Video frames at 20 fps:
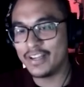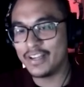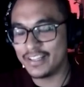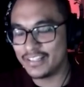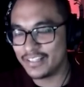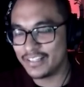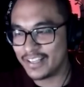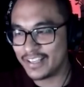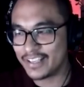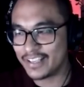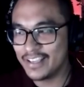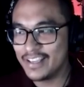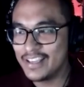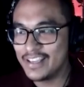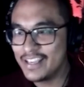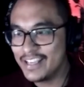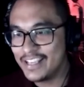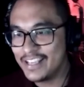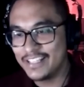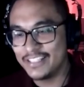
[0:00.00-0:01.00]
friend like
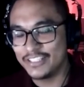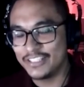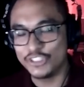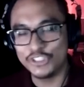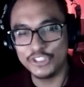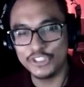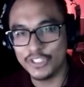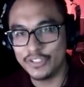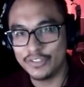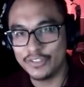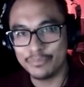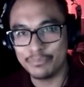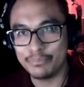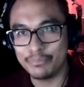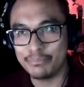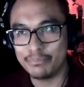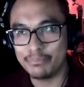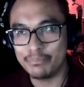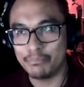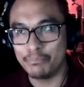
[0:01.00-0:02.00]
you shouldn't
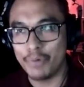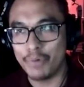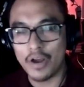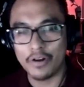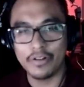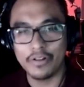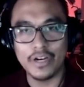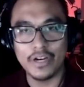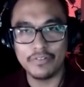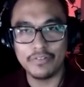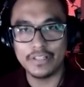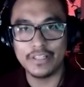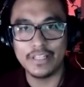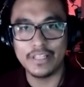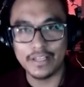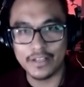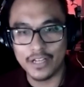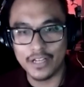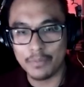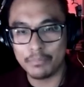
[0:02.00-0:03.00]
bottle
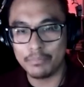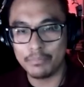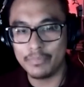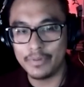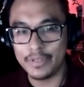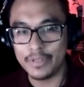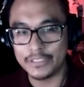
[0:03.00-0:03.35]
everything up,